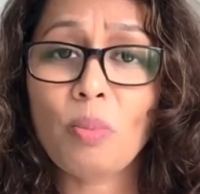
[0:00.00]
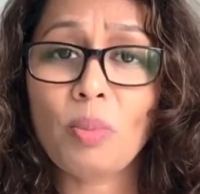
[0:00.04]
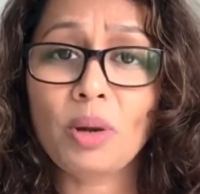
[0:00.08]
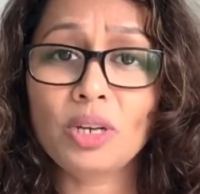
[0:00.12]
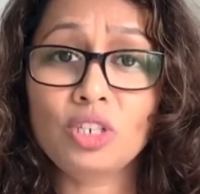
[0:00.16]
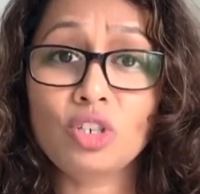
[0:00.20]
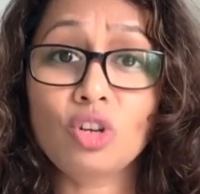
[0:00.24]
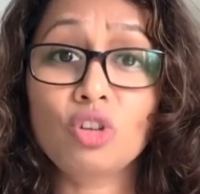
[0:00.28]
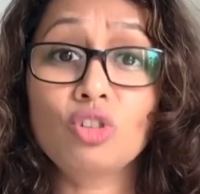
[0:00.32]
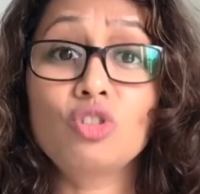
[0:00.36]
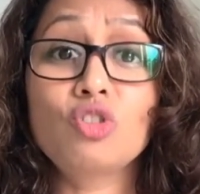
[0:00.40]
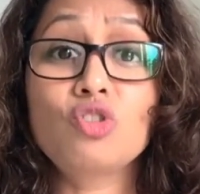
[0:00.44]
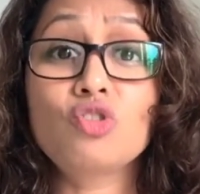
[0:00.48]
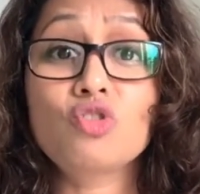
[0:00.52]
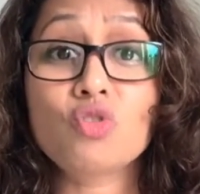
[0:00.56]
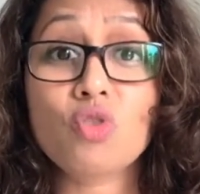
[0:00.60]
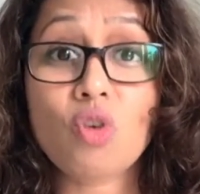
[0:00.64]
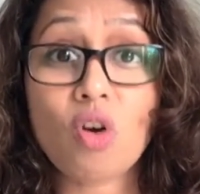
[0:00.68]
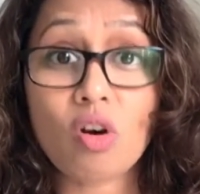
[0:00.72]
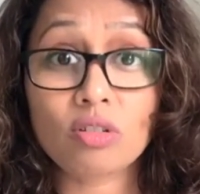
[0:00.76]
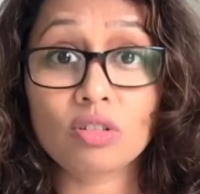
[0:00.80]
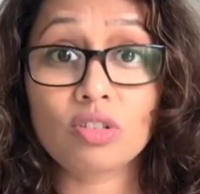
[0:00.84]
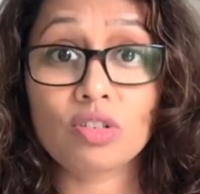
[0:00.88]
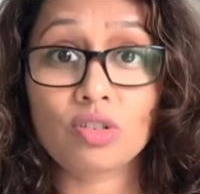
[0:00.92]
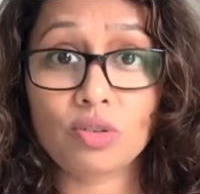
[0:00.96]
but you're
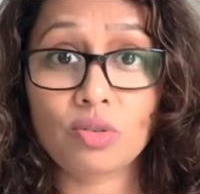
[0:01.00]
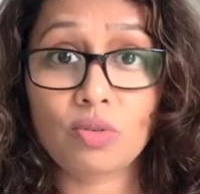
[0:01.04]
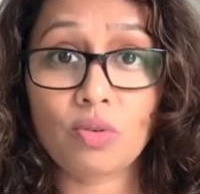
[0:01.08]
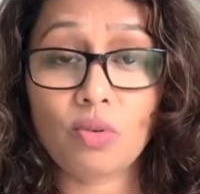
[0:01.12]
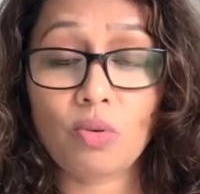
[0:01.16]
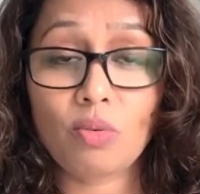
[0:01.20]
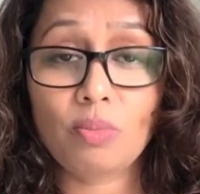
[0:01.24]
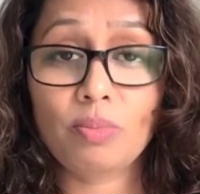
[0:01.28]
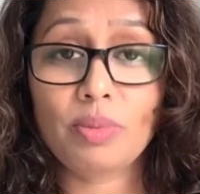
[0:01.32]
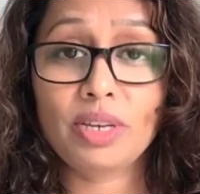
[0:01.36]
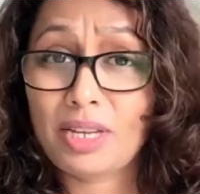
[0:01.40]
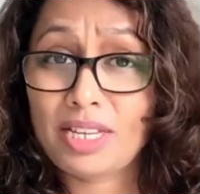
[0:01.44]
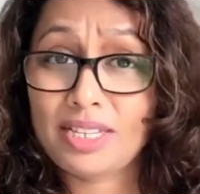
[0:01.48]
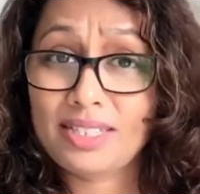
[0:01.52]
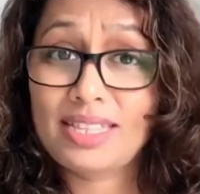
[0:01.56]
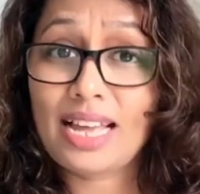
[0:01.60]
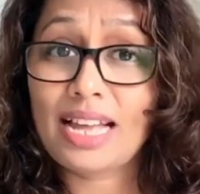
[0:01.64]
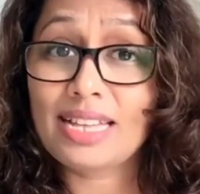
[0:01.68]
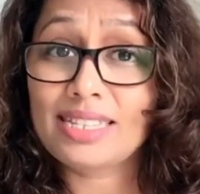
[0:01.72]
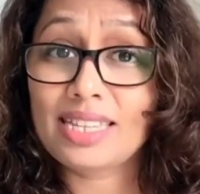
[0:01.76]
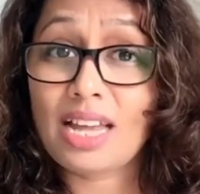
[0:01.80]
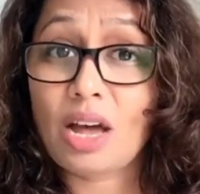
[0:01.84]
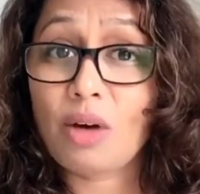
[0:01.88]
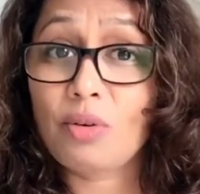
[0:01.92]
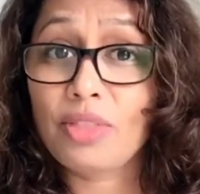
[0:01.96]
drawn to go, because
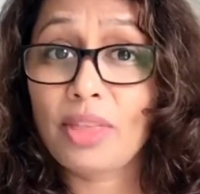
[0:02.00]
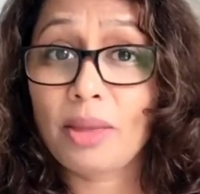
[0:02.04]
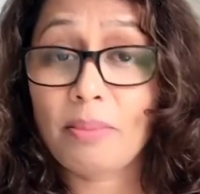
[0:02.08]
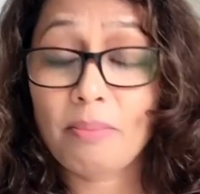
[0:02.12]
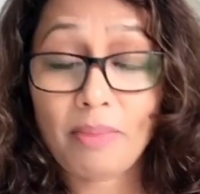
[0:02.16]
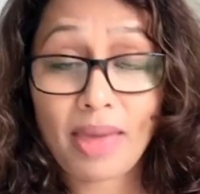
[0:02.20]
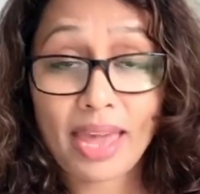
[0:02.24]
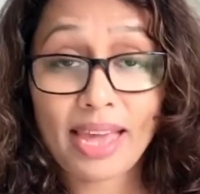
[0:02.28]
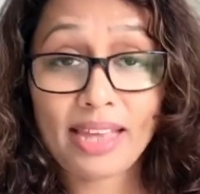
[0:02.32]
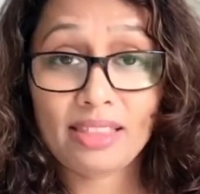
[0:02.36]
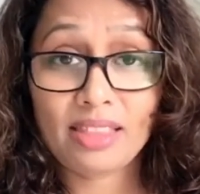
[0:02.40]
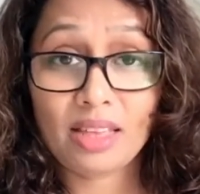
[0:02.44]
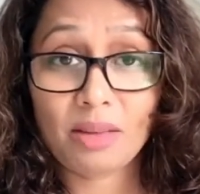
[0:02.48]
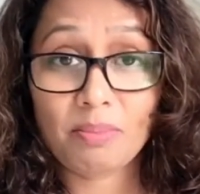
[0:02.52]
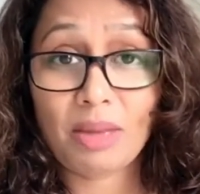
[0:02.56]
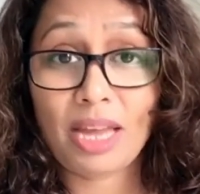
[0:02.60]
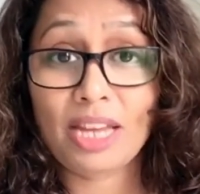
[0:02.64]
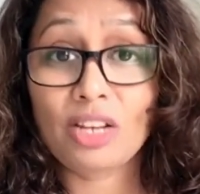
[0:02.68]
that's how they make them.